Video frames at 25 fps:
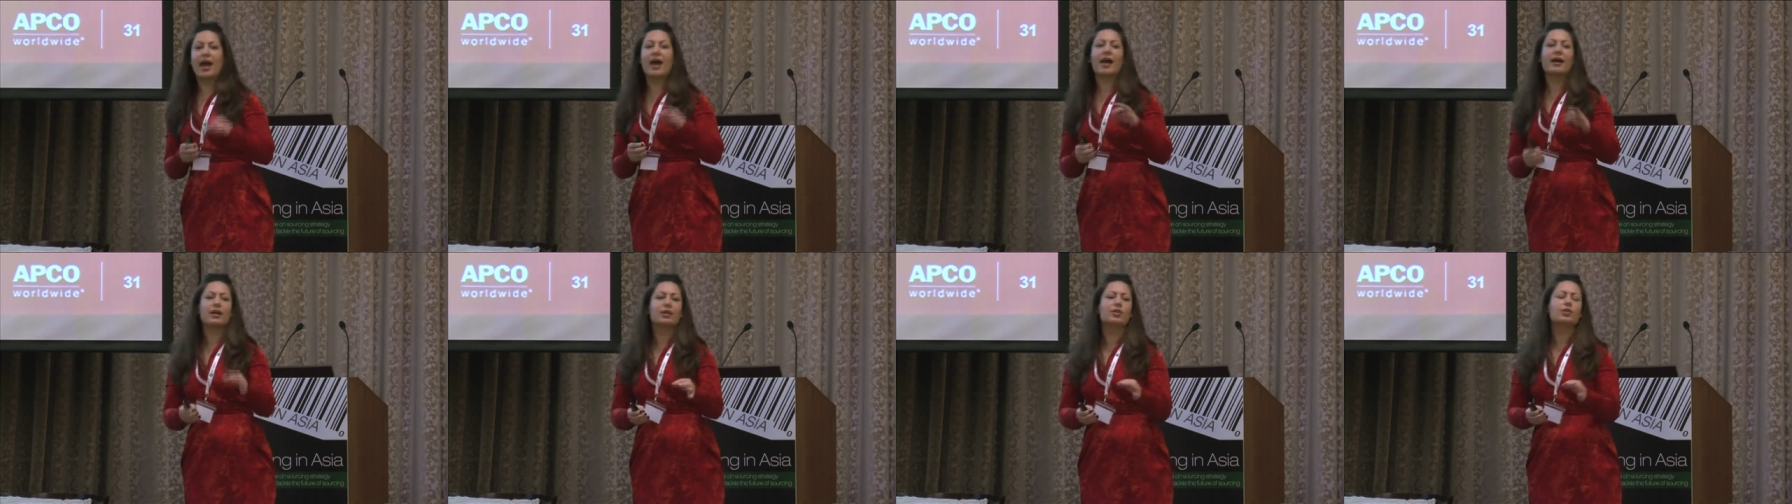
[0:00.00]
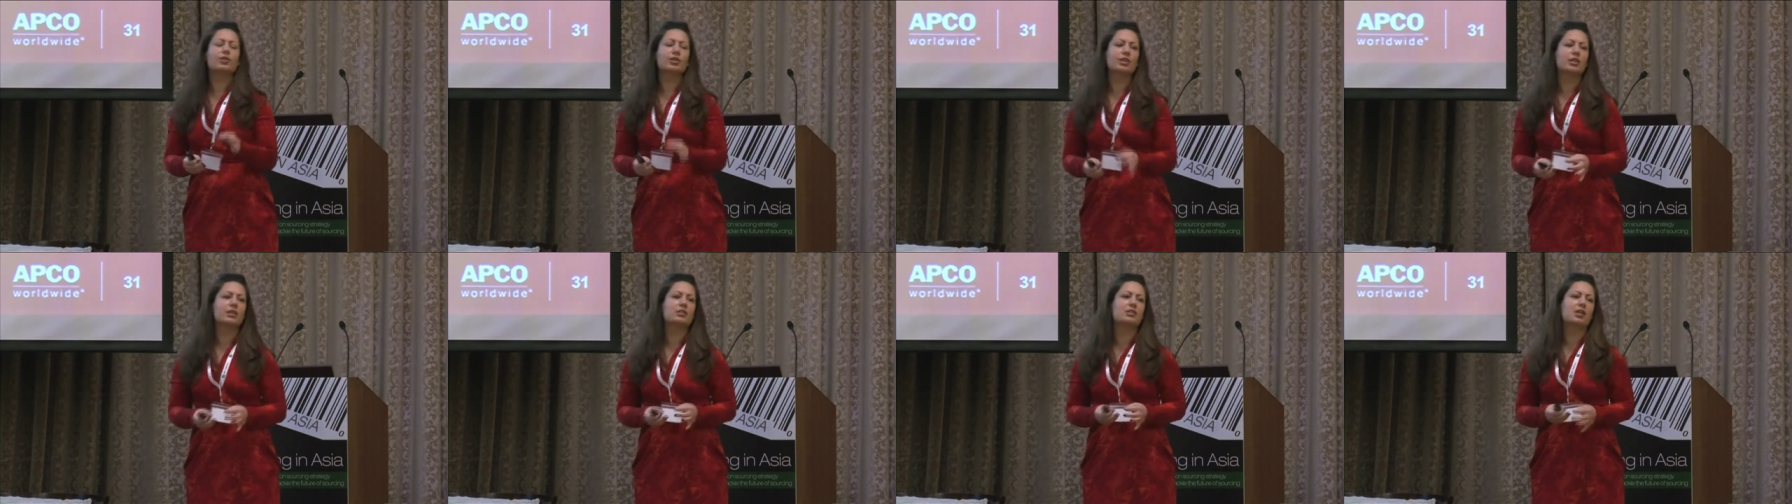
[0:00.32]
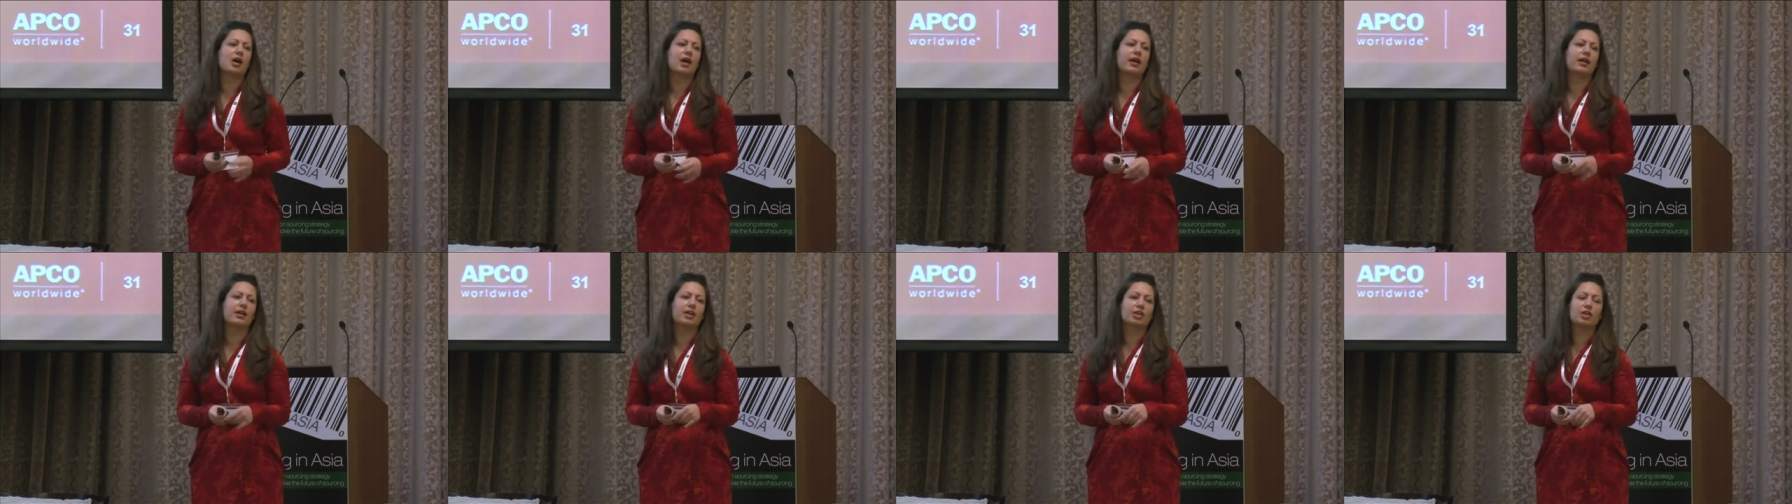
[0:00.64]
accurately
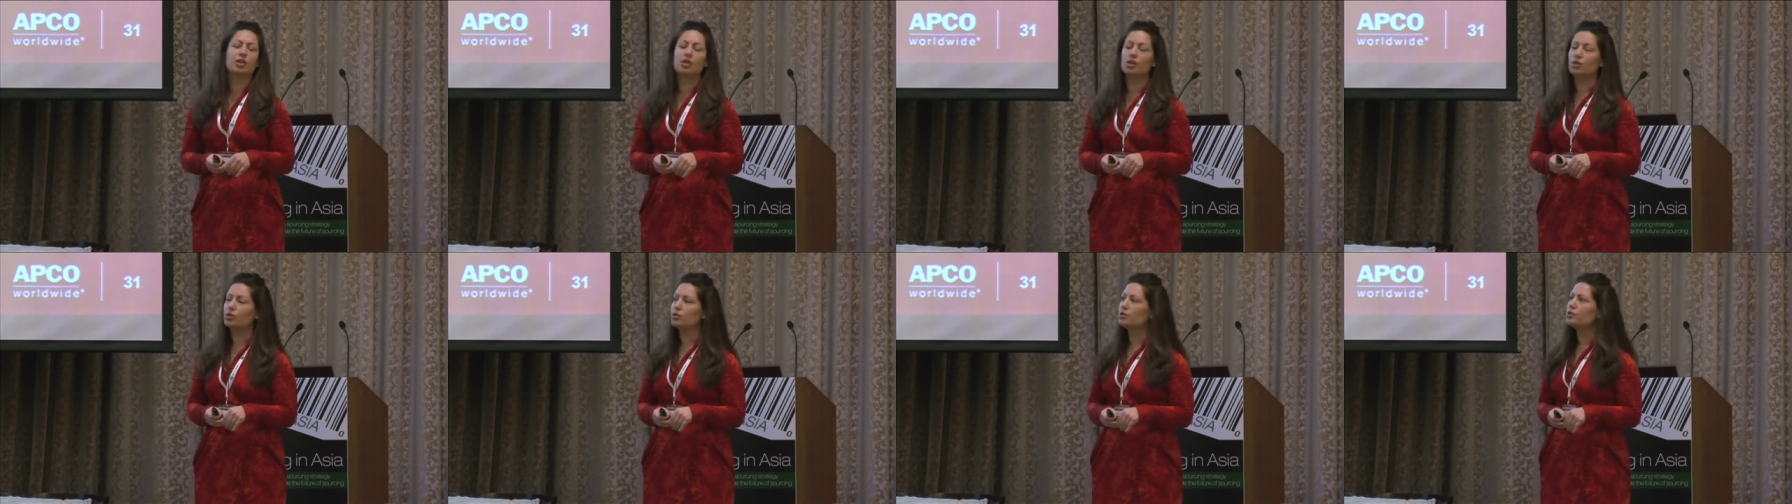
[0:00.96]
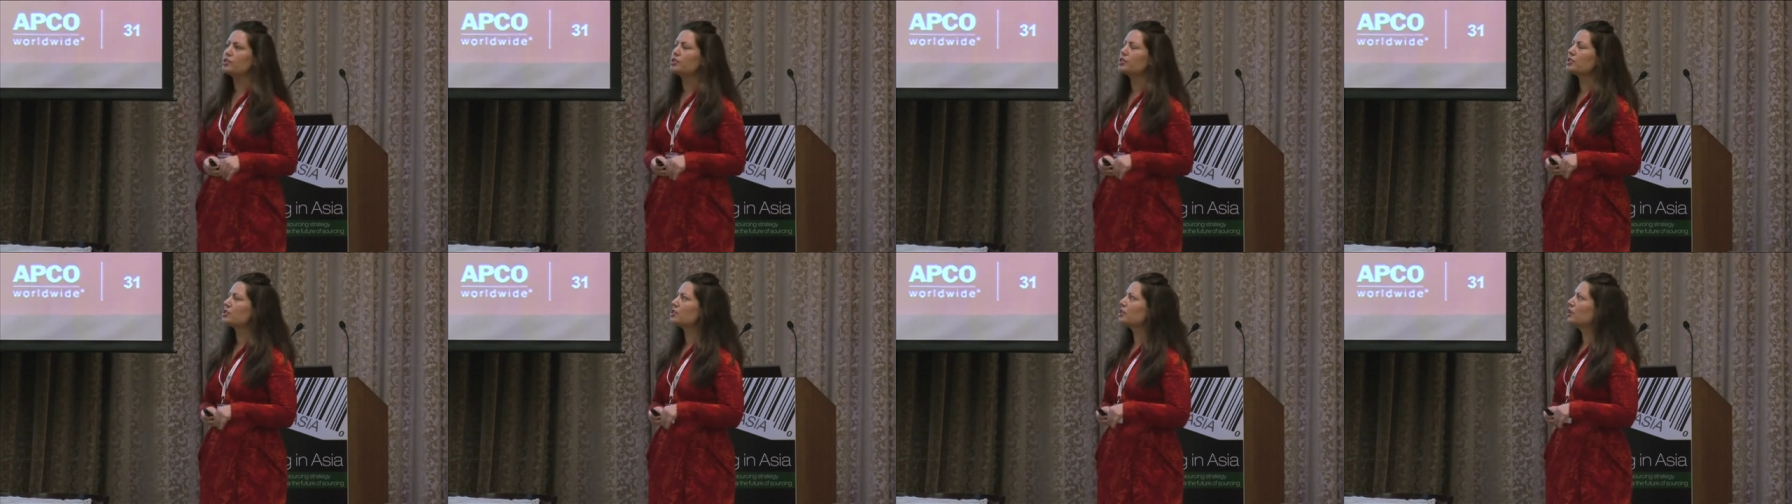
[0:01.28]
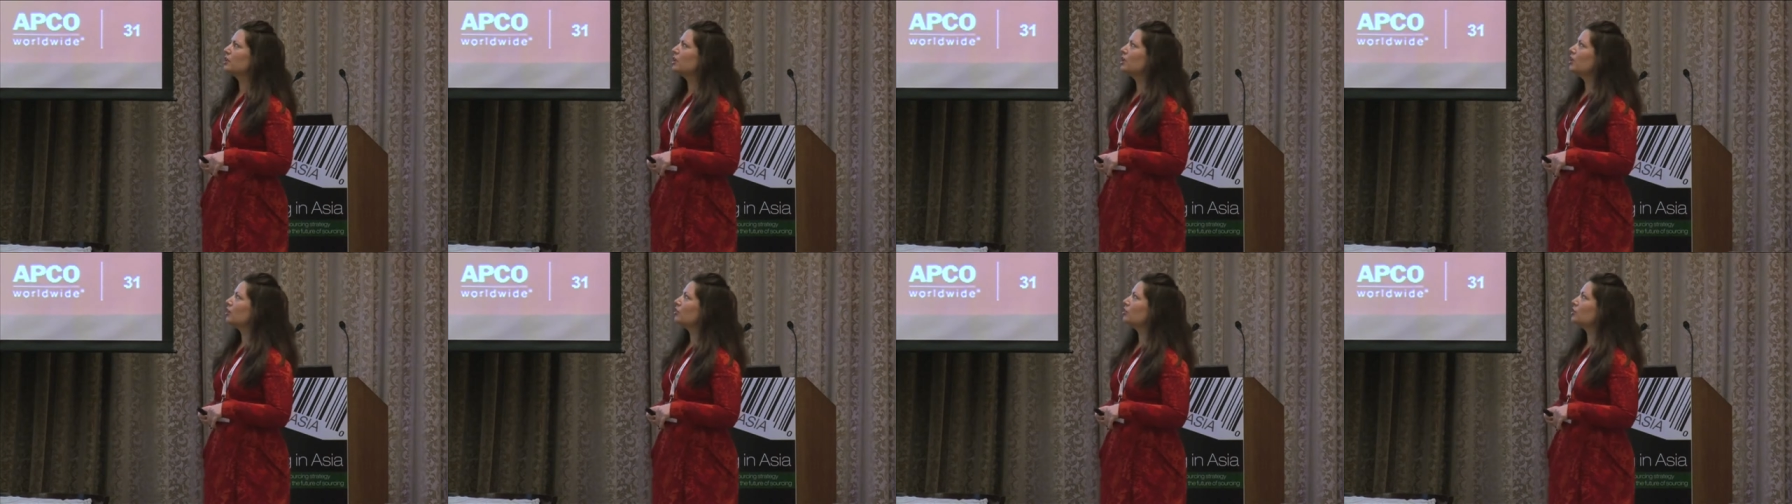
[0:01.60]
diagnosed
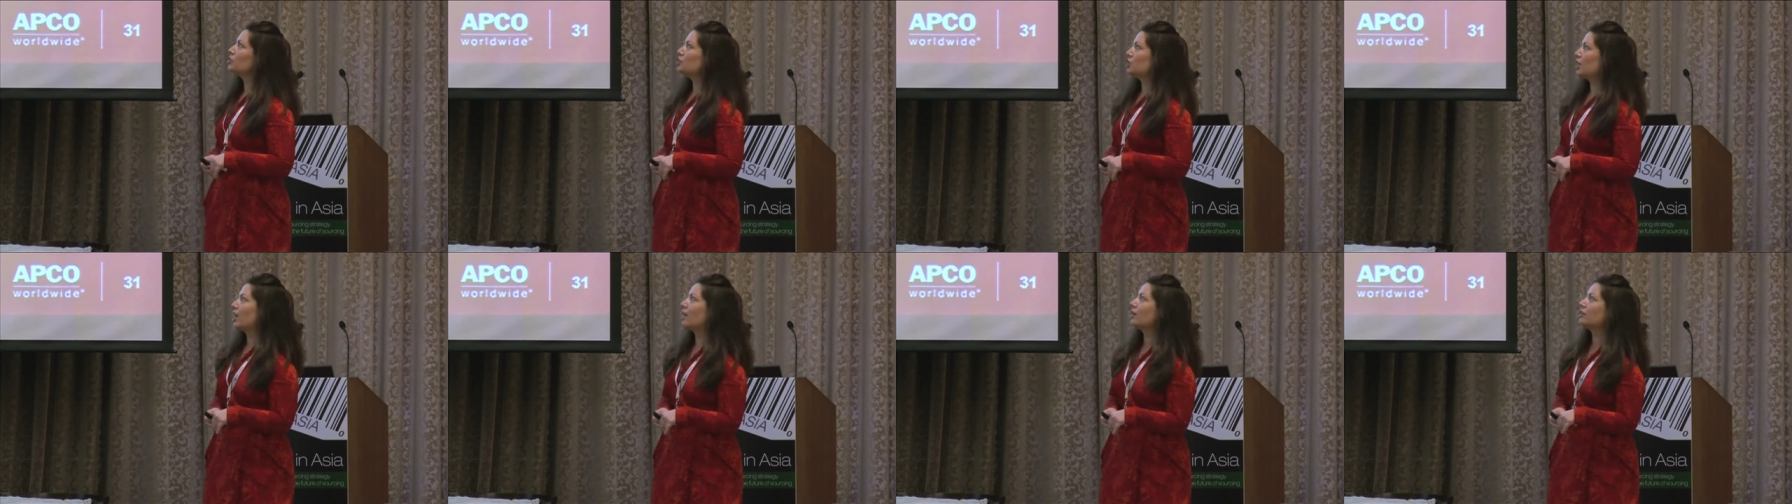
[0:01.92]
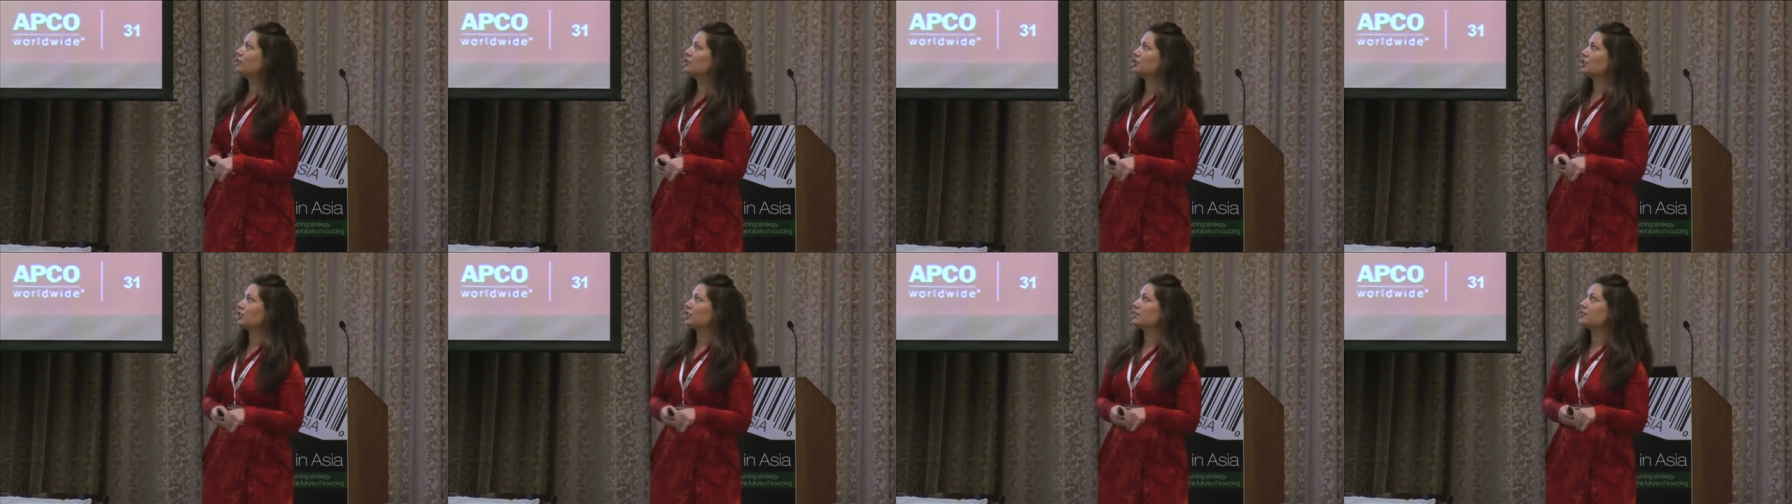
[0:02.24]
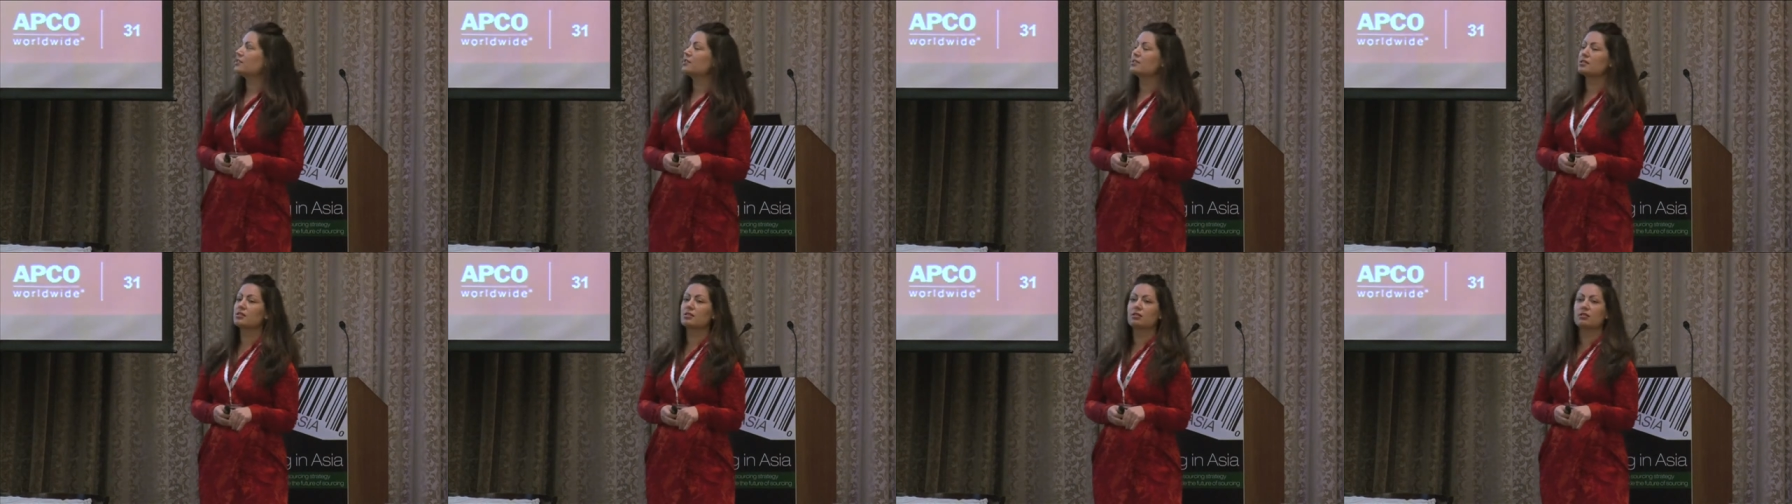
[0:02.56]
the
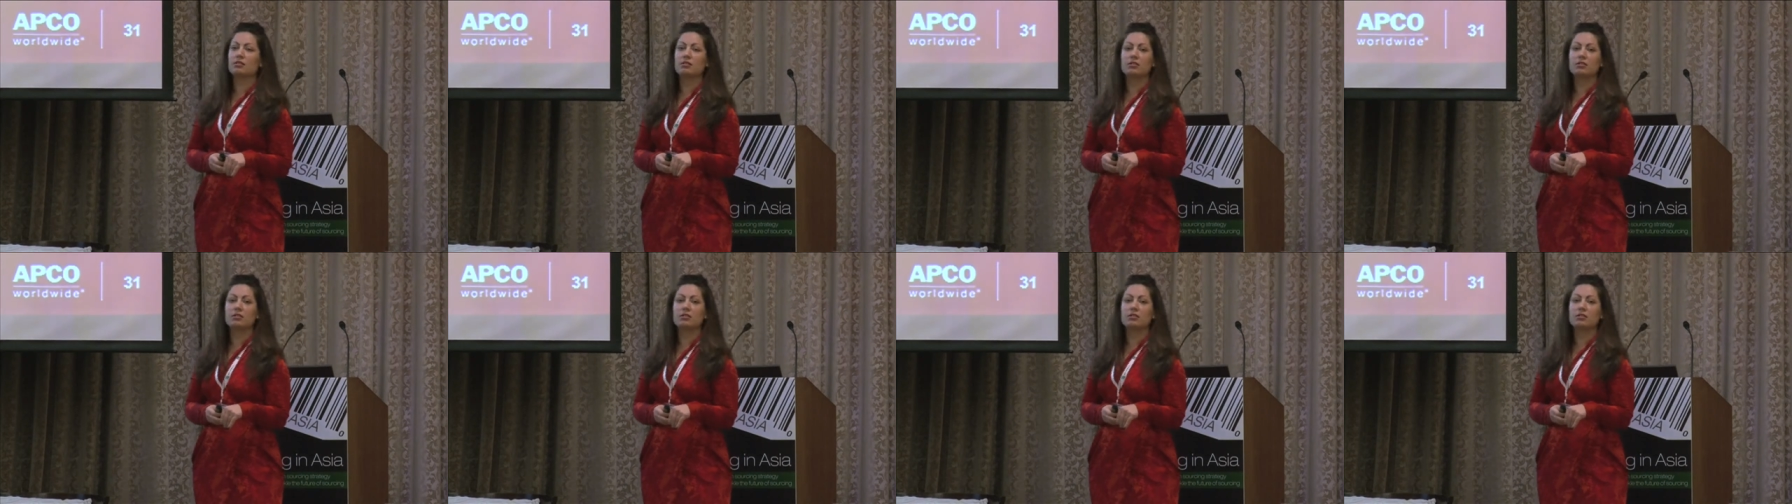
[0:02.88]
challenges,